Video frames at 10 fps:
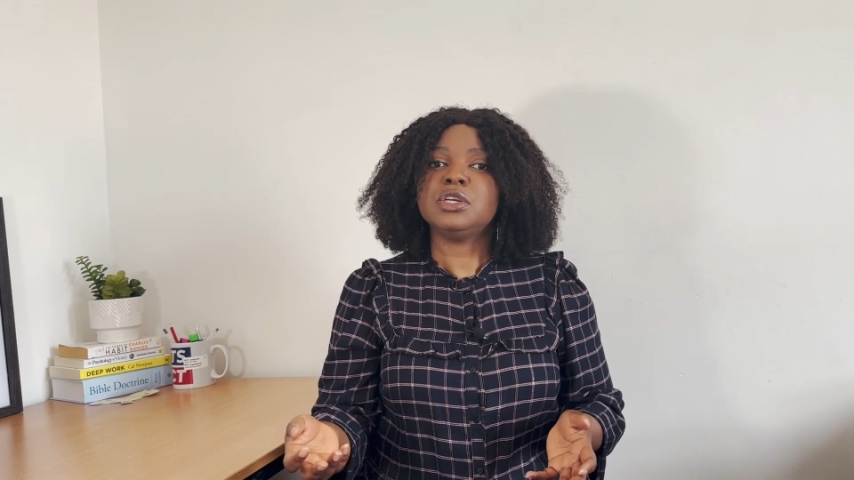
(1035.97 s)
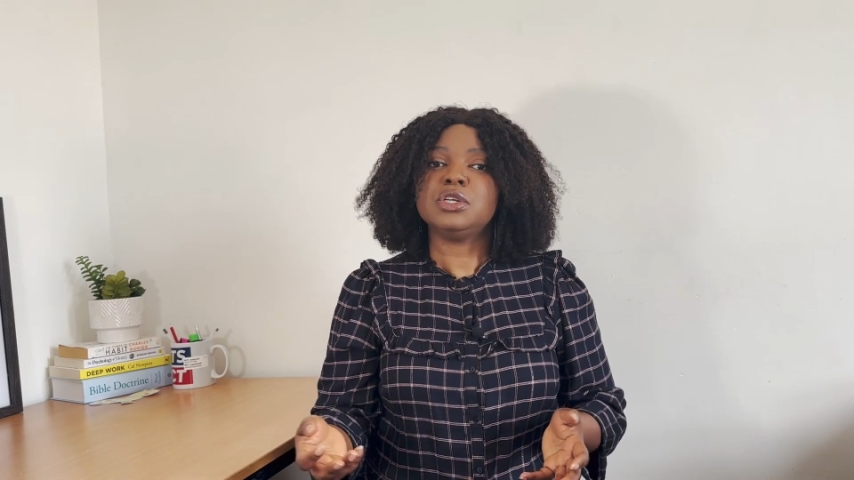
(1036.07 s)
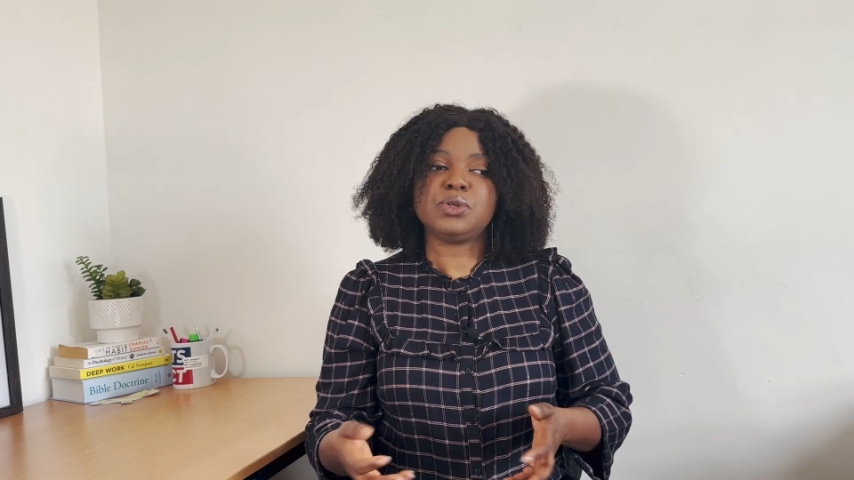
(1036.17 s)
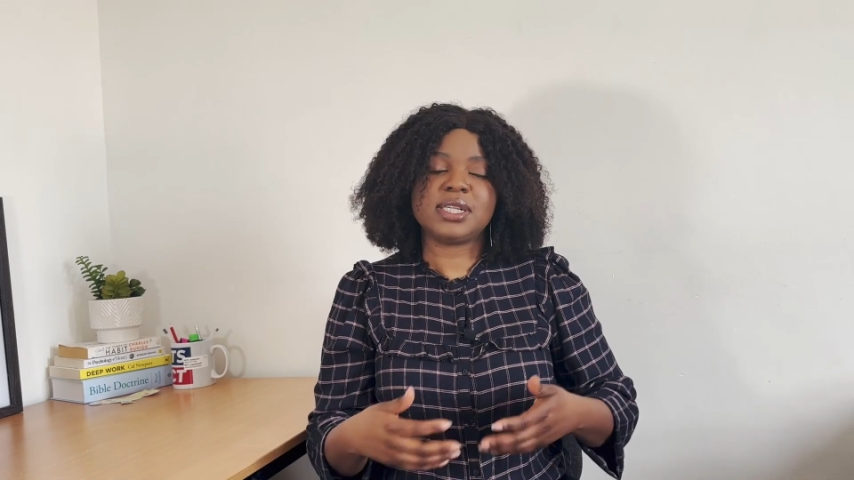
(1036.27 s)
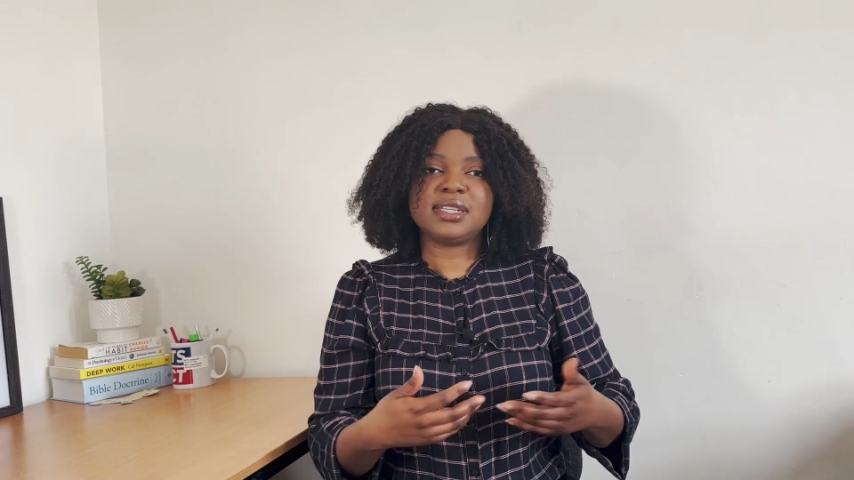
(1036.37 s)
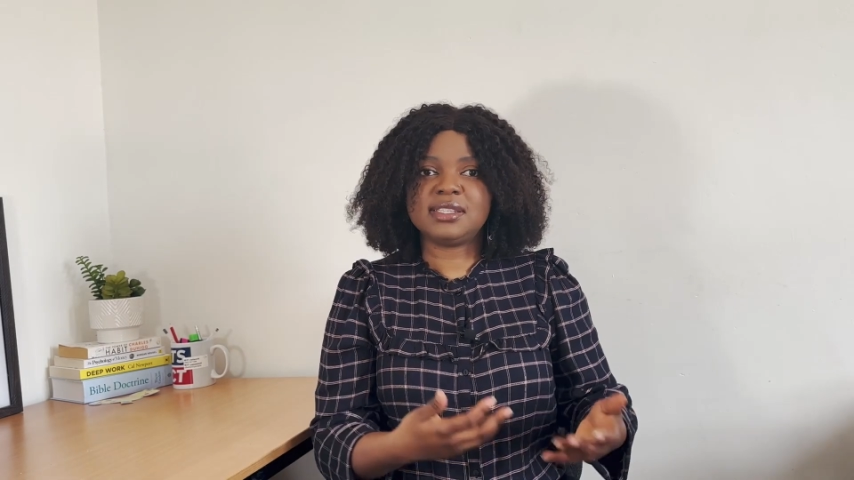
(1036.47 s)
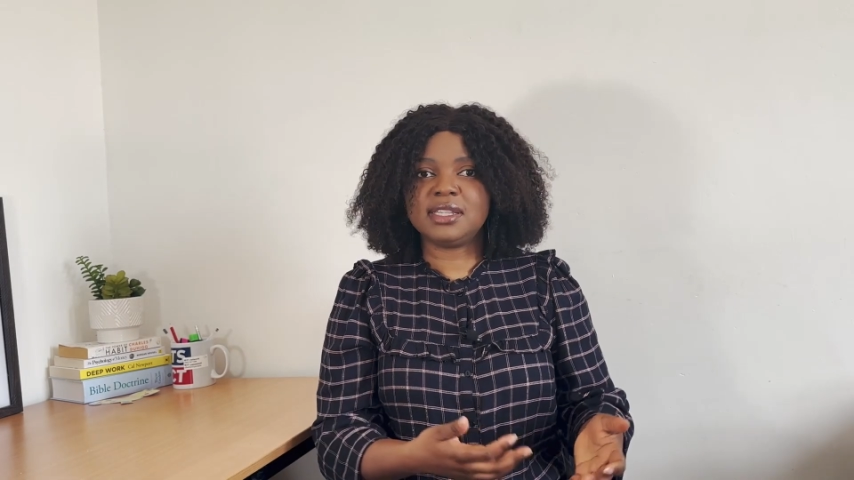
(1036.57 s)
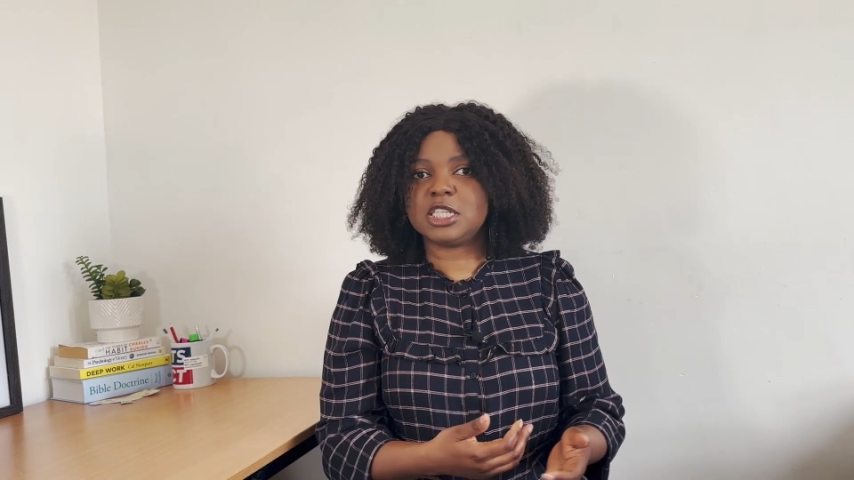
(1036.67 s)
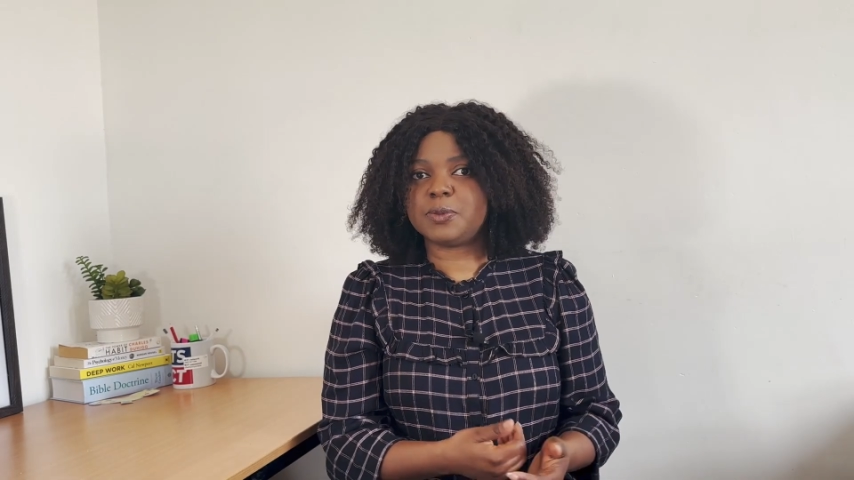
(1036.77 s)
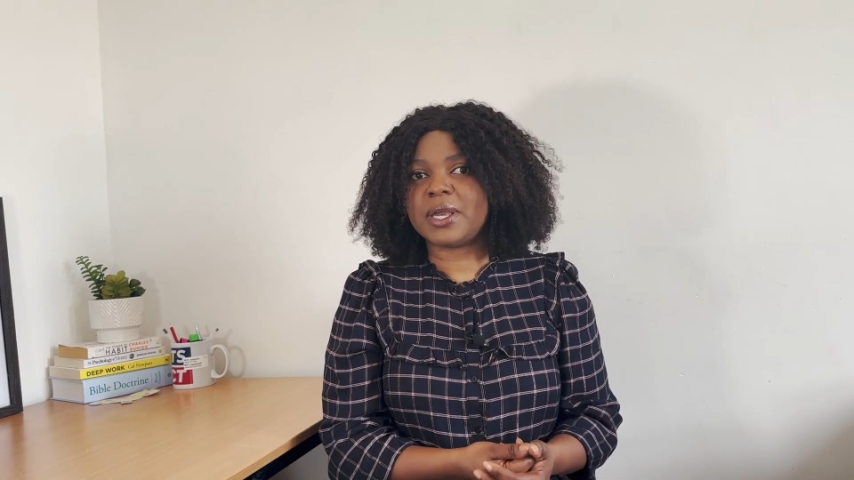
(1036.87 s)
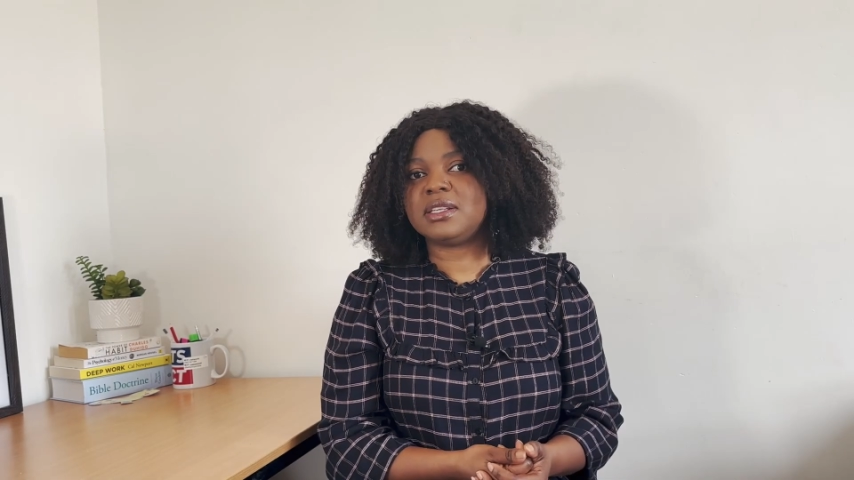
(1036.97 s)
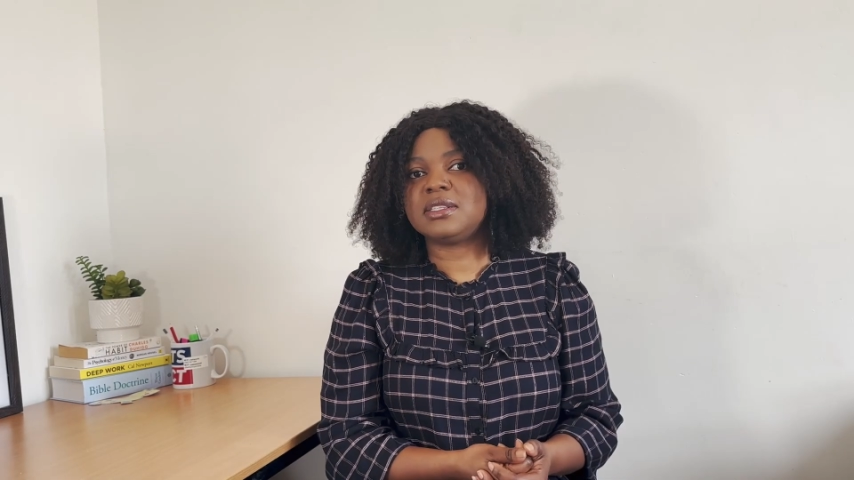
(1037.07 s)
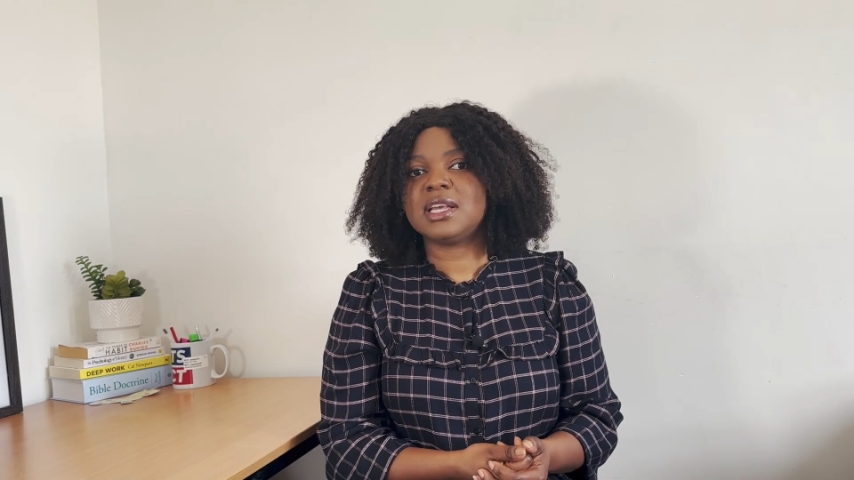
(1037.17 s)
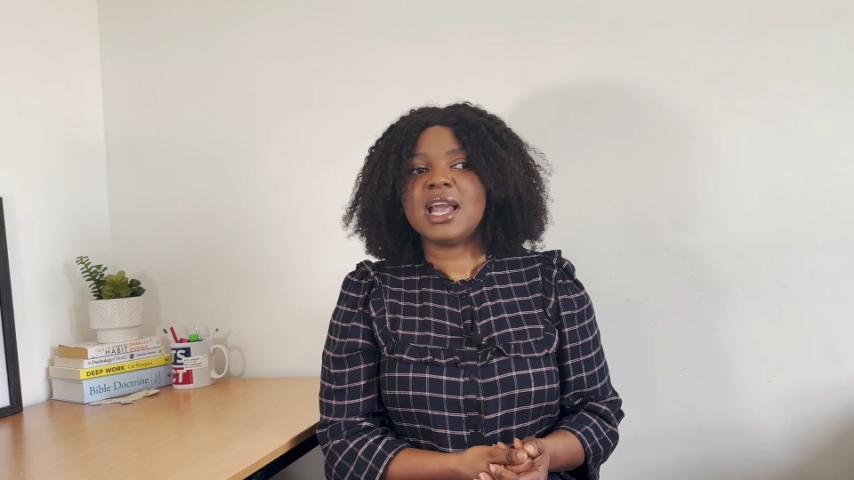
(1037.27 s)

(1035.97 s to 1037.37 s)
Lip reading: to exist in the space.